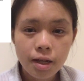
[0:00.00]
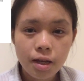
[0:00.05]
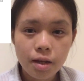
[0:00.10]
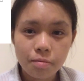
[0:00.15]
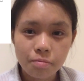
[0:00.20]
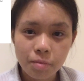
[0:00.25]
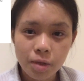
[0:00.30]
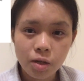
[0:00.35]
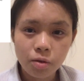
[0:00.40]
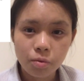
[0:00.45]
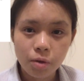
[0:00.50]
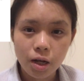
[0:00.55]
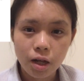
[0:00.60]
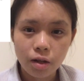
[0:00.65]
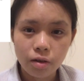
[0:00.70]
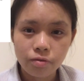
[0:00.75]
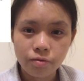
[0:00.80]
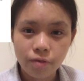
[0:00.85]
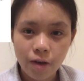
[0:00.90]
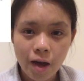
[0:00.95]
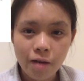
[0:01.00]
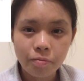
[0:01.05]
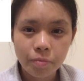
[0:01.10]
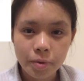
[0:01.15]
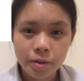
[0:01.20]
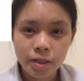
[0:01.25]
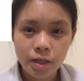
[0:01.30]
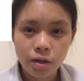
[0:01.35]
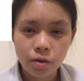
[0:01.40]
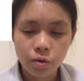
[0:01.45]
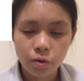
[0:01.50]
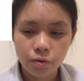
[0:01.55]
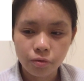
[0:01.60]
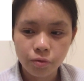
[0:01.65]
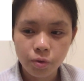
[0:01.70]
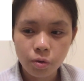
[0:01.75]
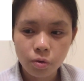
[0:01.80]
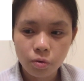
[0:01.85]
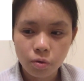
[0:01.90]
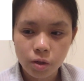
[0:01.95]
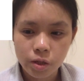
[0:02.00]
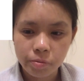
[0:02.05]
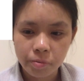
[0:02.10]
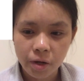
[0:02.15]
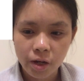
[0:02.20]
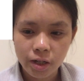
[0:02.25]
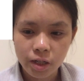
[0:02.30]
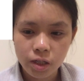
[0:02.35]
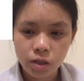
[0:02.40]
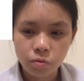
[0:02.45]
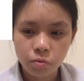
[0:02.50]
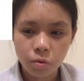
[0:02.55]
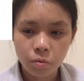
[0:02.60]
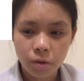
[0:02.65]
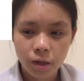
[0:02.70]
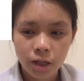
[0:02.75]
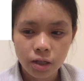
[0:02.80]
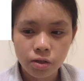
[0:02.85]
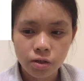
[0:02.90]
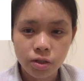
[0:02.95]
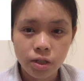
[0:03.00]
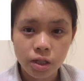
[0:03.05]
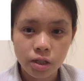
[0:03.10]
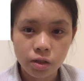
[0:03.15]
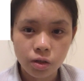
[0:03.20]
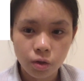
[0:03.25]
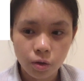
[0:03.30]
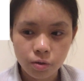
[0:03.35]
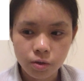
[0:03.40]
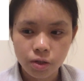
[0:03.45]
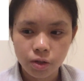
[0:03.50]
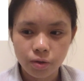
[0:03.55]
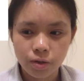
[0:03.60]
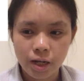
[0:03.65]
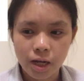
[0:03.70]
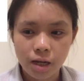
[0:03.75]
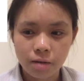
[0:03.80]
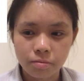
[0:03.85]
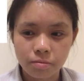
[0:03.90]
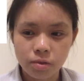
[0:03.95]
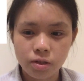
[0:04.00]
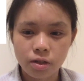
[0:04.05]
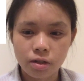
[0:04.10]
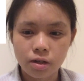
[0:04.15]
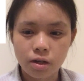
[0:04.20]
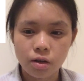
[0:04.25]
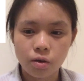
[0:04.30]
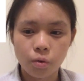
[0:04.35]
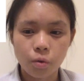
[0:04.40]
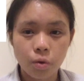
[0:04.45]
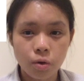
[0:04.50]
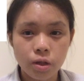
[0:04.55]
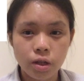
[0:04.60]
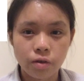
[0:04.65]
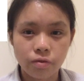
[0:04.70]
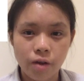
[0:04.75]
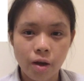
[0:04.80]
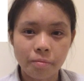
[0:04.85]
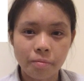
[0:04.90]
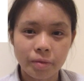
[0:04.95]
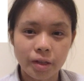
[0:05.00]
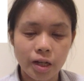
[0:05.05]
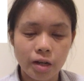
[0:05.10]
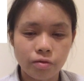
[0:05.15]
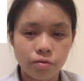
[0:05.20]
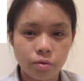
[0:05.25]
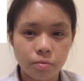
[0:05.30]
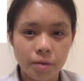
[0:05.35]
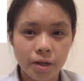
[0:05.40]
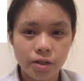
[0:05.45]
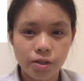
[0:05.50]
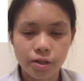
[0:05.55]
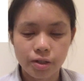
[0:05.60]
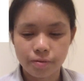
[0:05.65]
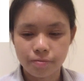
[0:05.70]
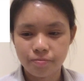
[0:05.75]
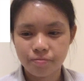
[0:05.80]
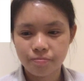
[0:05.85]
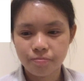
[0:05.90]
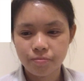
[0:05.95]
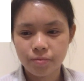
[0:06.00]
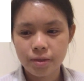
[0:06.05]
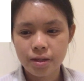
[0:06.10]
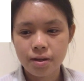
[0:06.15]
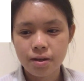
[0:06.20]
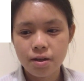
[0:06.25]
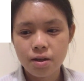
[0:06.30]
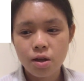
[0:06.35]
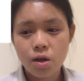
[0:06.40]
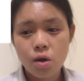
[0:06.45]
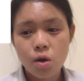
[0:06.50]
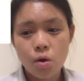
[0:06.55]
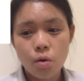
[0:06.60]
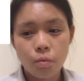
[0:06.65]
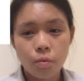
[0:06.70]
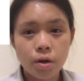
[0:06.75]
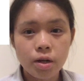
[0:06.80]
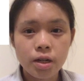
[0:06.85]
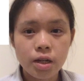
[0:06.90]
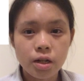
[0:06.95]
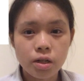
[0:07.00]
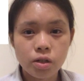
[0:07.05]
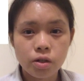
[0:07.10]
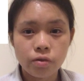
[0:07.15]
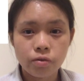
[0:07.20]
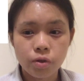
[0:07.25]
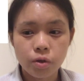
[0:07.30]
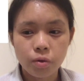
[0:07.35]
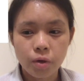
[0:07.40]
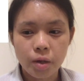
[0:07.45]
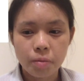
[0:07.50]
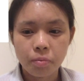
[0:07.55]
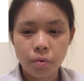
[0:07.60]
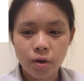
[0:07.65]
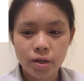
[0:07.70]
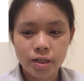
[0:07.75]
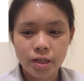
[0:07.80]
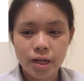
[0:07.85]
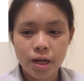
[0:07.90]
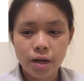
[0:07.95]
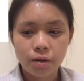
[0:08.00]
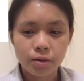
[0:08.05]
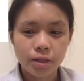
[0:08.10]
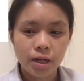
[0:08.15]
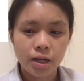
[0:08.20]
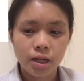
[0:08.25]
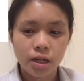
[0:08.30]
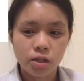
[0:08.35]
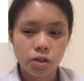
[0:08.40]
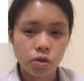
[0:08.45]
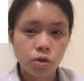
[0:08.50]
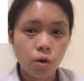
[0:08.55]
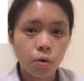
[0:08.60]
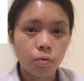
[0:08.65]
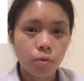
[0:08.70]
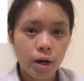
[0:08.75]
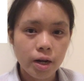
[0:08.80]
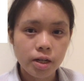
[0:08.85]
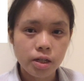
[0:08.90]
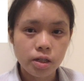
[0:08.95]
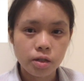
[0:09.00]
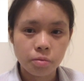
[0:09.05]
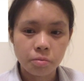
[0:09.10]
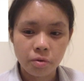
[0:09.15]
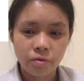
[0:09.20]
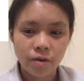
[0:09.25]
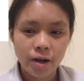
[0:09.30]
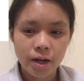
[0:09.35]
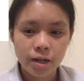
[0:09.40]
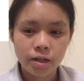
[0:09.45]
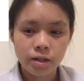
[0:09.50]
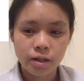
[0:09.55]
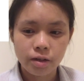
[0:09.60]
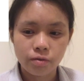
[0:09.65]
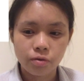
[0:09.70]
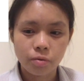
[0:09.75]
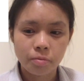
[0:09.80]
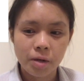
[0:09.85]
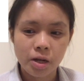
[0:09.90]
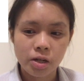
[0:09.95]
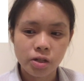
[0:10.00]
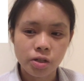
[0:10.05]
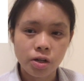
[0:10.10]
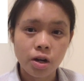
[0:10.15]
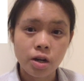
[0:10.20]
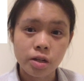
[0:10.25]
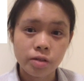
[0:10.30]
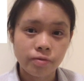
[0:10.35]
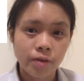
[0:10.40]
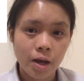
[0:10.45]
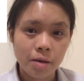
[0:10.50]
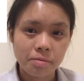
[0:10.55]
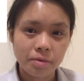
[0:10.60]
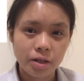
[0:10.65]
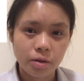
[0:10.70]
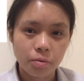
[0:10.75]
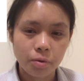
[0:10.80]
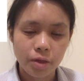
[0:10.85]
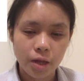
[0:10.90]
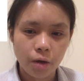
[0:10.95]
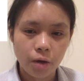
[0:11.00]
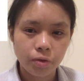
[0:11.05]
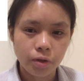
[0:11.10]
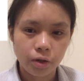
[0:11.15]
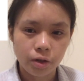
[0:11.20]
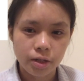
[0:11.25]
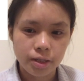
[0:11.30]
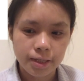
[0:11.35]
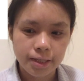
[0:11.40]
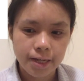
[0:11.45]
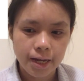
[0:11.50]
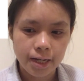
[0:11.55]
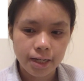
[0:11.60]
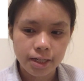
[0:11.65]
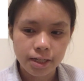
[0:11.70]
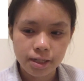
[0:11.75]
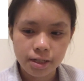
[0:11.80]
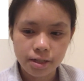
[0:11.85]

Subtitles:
Meanwhile, 5% or fewer respondents were willing to disclose their names or their family information. One interviewee pointed out that he has no right to provide information on his family without their consent.